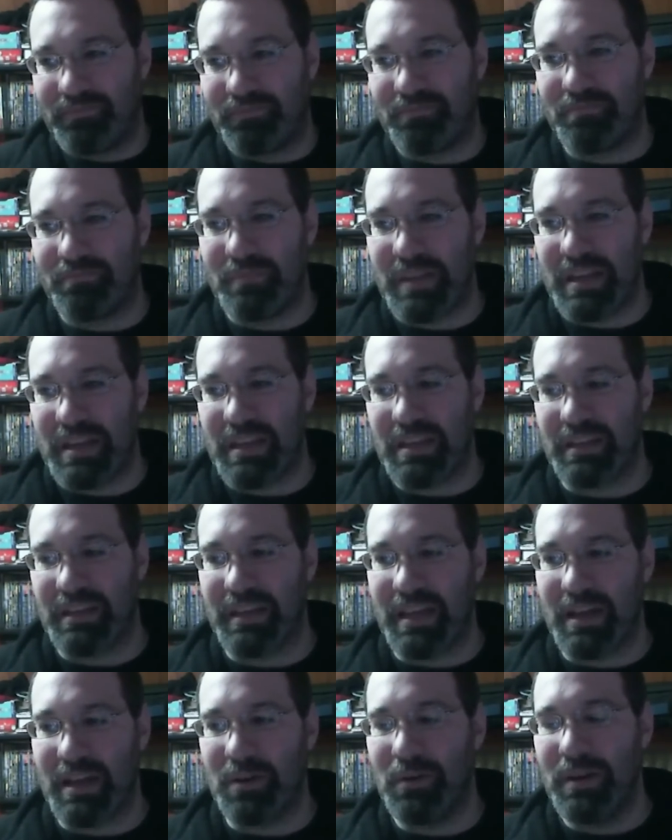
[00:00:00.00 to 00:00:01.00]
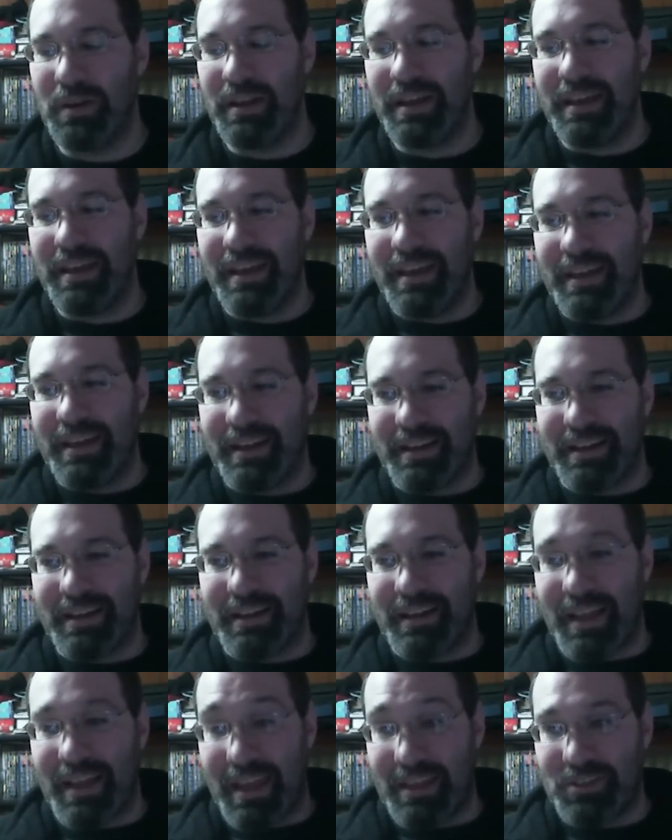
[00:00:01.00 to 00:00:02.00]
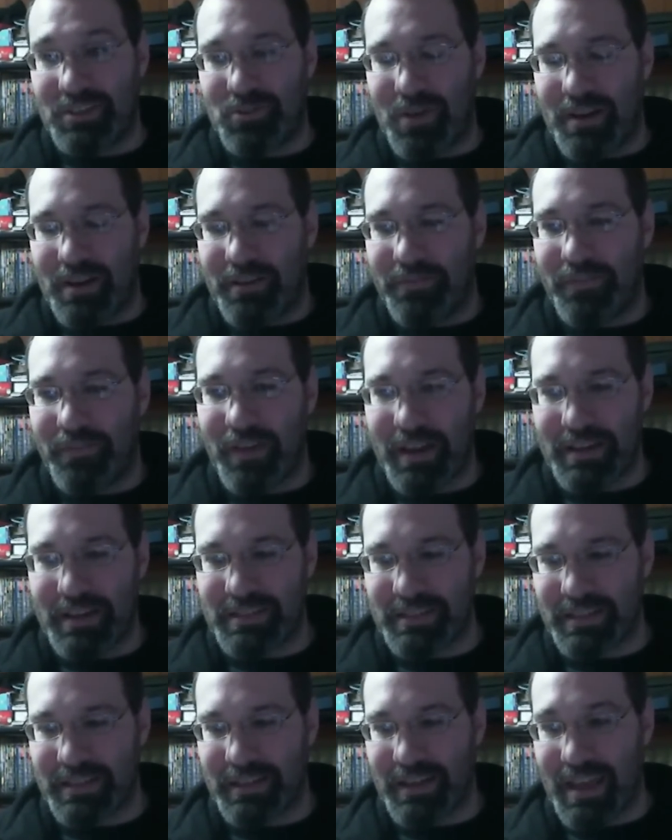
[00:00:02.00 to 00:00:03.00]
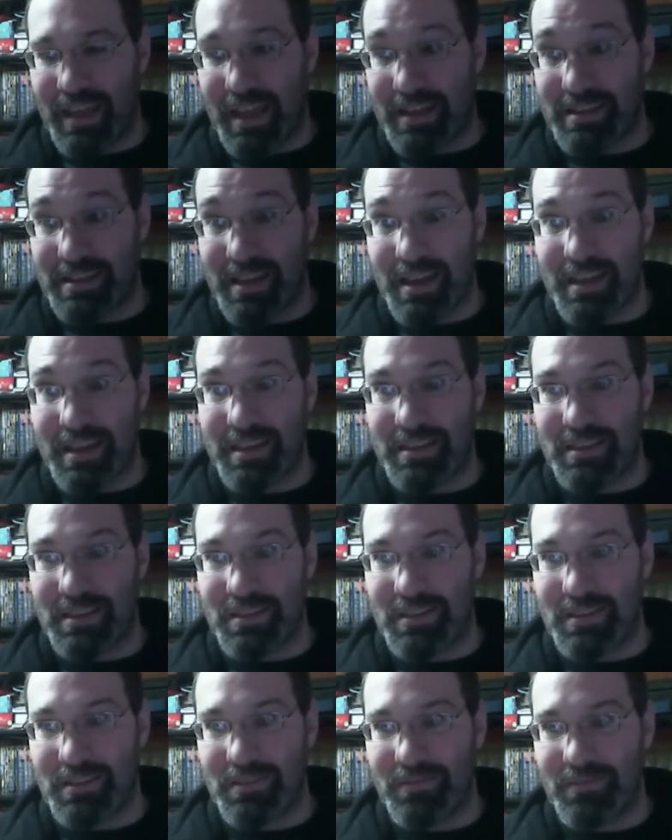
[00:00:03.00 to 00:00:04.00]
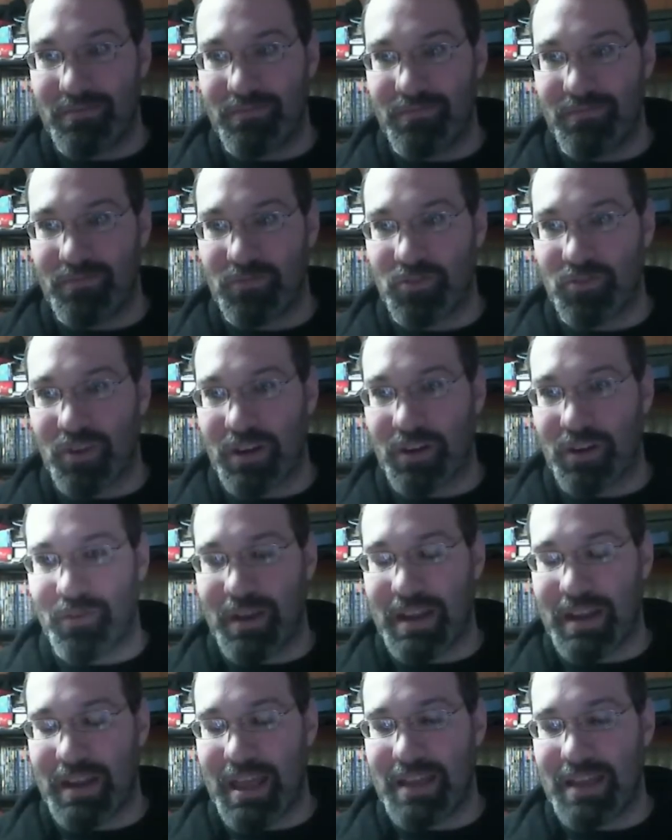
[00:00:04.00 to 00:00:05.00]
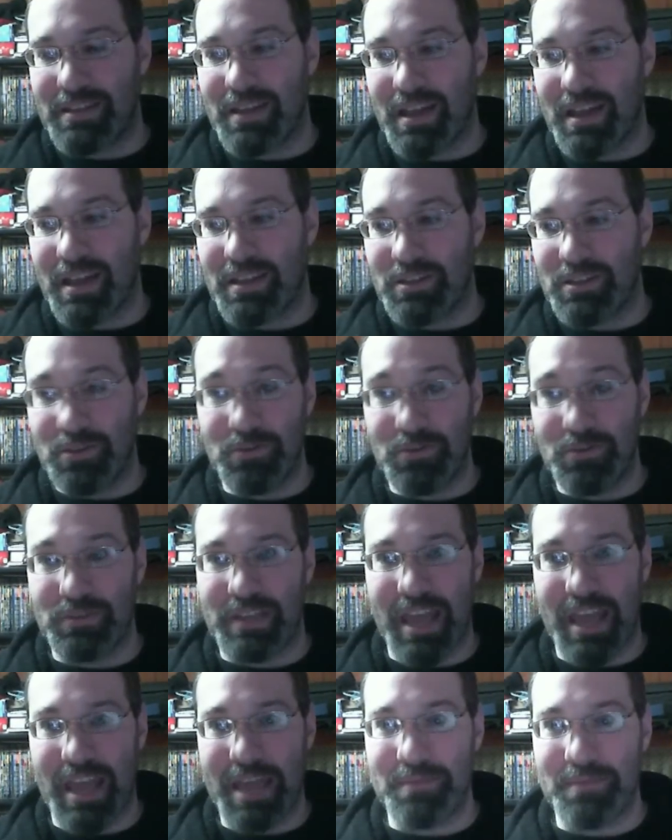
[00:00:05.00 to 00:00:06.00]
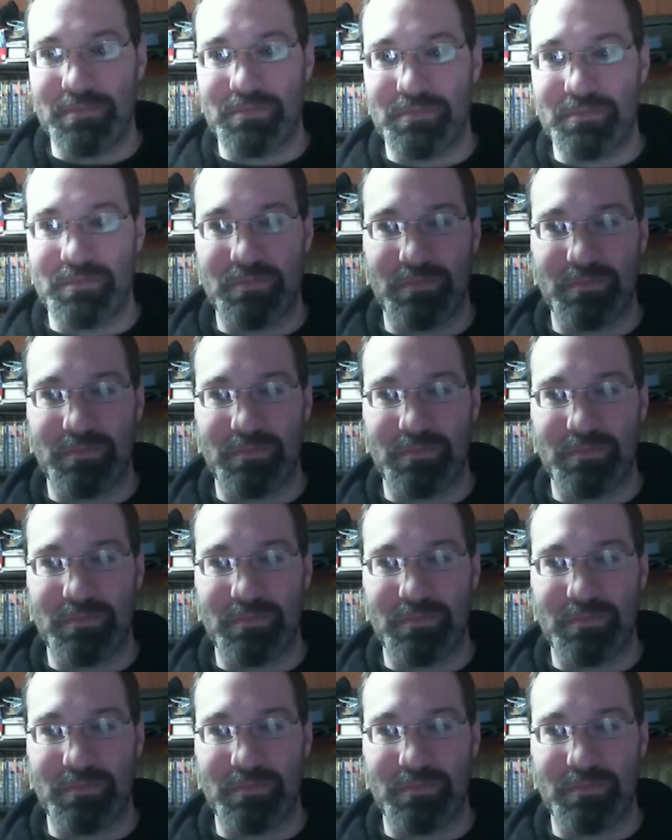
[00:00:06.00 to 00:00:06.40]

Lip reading: media now, and trying to fight trying to create anti-used game